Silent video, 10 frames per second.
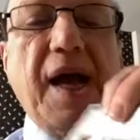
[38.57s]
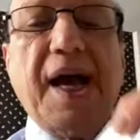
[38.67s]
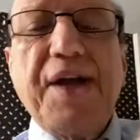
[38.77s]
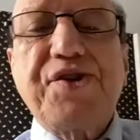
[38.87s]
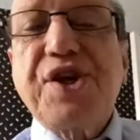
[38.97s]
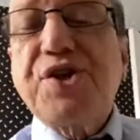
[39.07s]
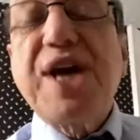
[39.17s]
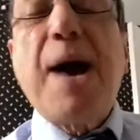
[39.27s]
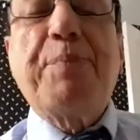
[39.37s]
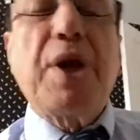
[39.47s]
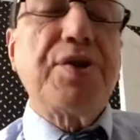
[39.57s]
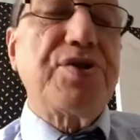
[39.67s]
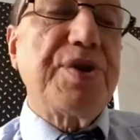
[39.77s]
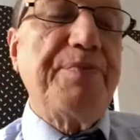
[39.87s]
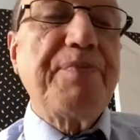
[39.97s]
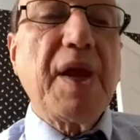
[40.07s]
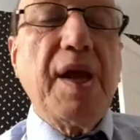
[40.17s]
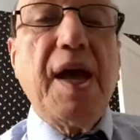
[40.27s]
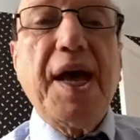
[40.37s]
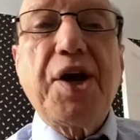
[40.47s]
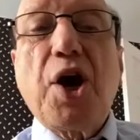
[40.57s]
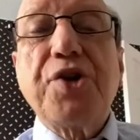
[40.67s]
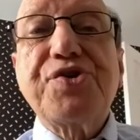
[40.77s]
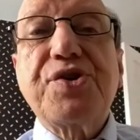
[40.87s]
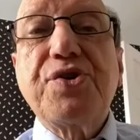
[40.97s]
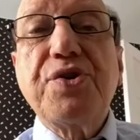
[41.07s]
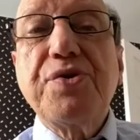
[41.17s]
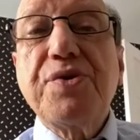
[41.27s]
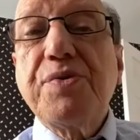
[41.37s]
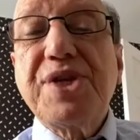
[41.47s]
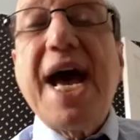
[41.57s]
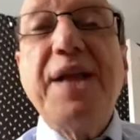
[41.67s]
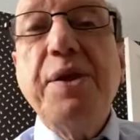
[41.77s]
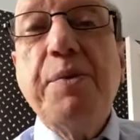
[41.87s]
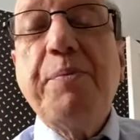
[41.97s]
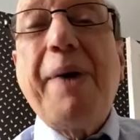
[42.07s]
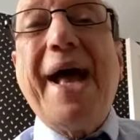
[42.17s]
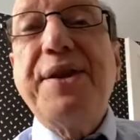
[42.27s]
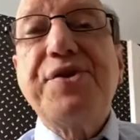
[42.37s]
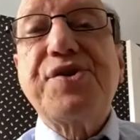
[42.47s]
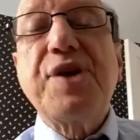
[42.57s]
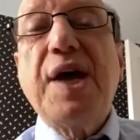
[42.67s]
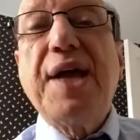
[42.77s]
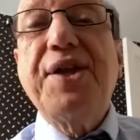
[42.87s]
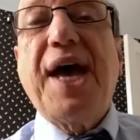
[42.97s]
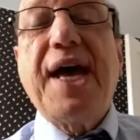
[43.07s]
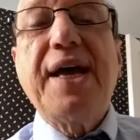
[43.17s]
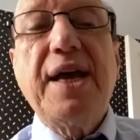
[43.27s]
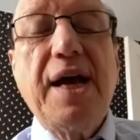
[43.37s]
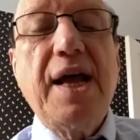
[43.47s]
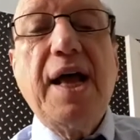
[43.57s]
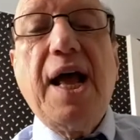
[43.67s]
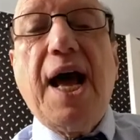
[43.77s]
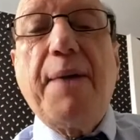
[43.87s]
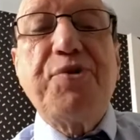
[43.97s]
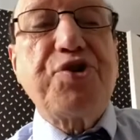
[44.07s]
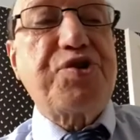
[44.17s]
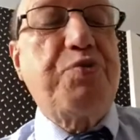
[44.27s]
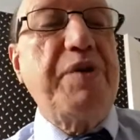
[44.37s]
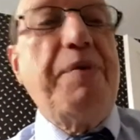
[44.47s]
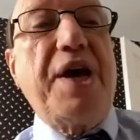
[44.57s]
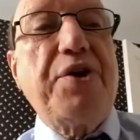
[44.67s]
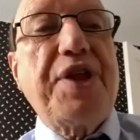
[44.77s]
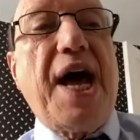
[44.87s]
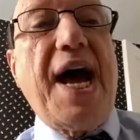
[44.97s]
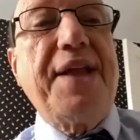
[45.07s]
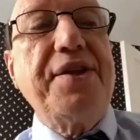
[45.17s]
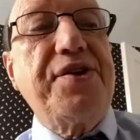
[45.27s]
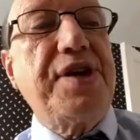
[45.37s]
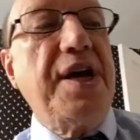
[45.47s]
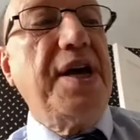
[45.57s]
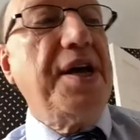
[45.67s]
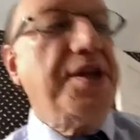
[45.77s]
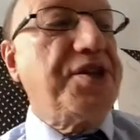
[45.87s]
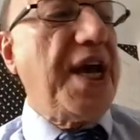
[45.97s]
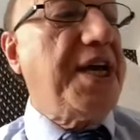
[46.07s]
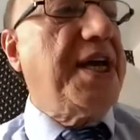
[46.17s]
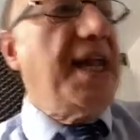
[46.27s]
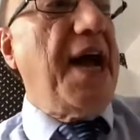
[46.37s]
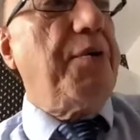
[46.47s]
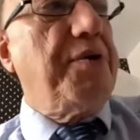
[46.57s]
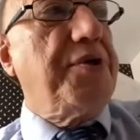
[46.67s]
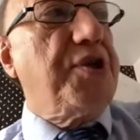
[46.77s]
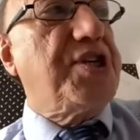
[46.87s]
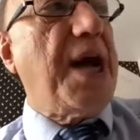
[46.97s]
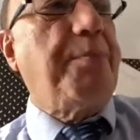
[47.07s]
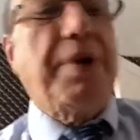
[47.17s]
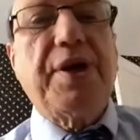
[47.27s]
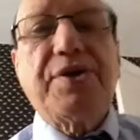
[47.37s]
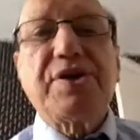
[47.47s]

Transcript: It's a tablet. It costs 10 pence a day. I'm just with my other hand taking out the tablet.